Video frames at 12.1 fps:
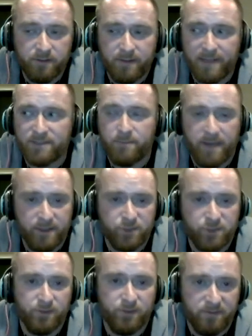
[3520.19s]
that's
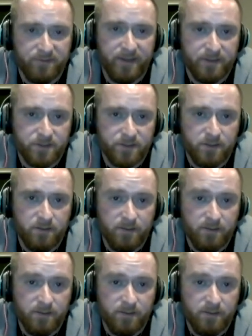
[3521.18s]
manageable in fantasy.